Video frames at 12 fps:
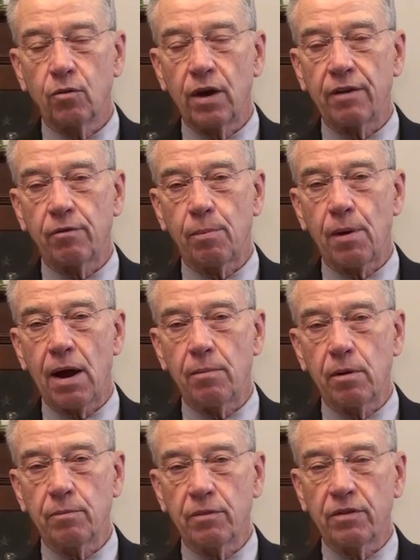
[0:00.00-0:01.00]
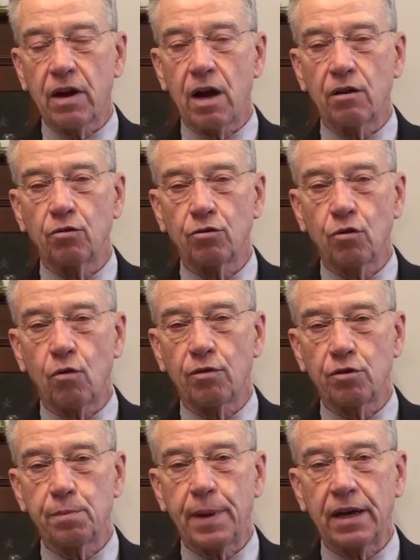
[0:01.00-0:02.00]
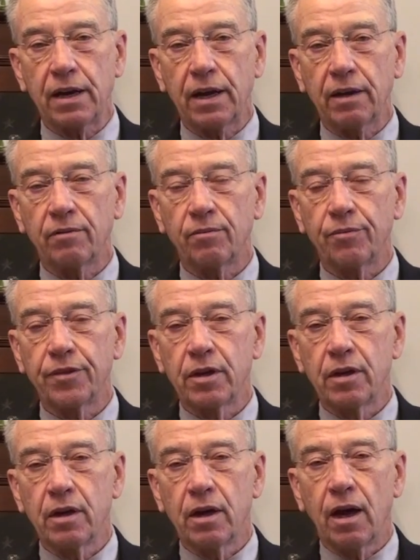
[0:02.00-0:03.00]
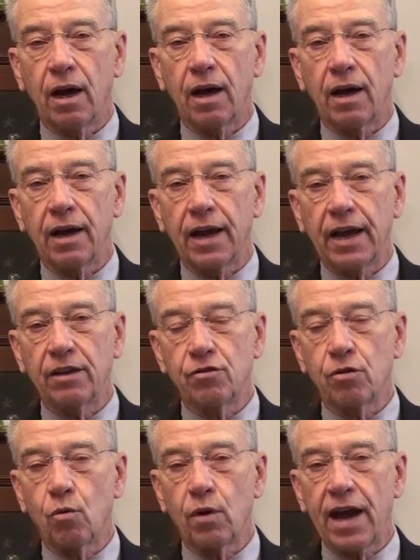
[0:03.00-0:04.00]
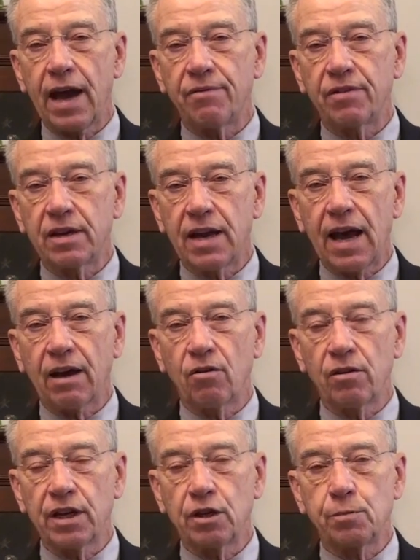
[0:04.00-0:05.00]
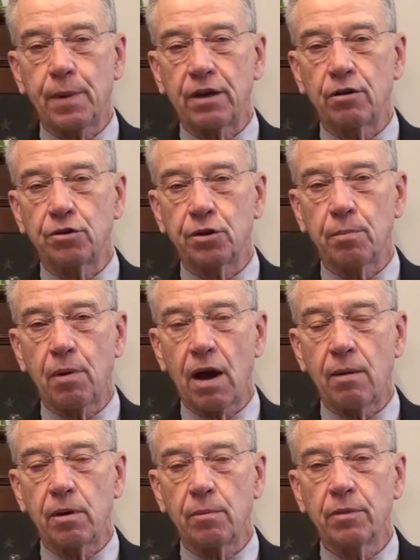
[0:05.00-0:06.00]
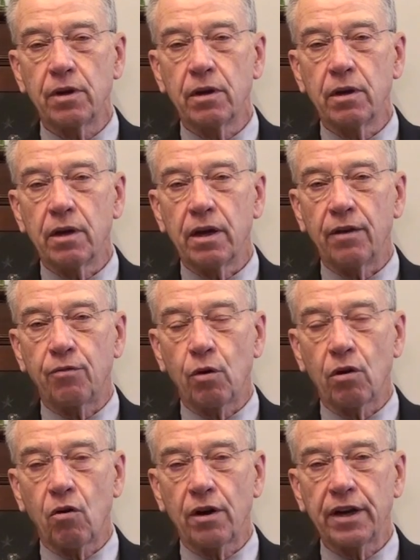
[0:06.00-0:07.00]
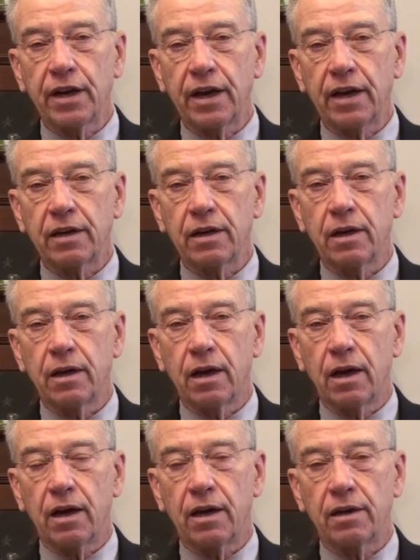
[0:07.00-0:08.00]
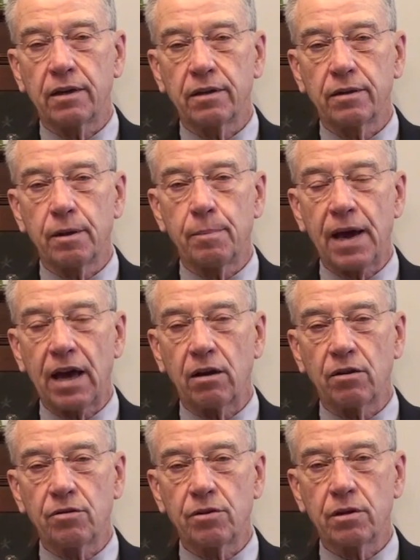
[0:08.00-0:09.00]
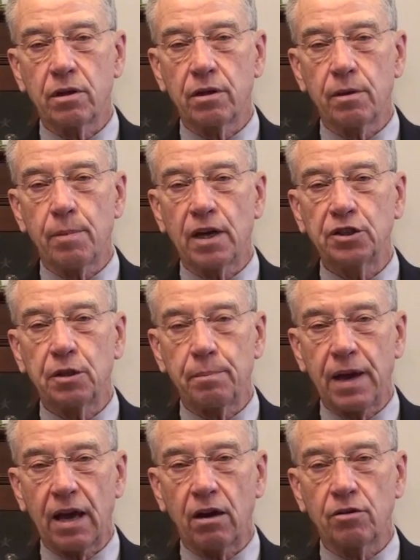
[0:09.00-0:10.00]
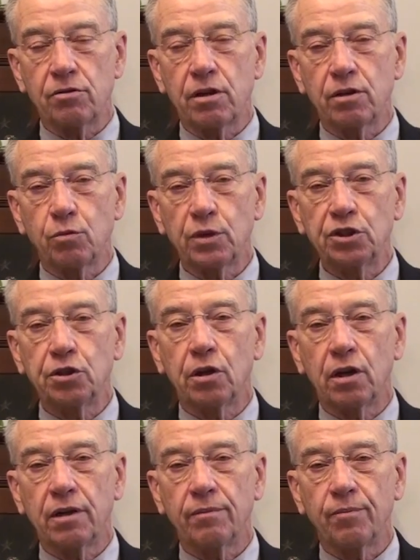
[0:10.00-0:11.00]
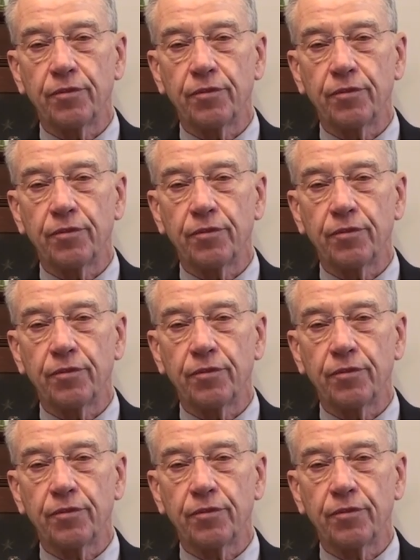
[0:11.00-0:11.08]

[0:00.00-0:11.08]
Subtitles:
We have a problem of Congress overspending. And so we have to tackle the expenditure problem if we're going to get the balance, the budget balance, as we should.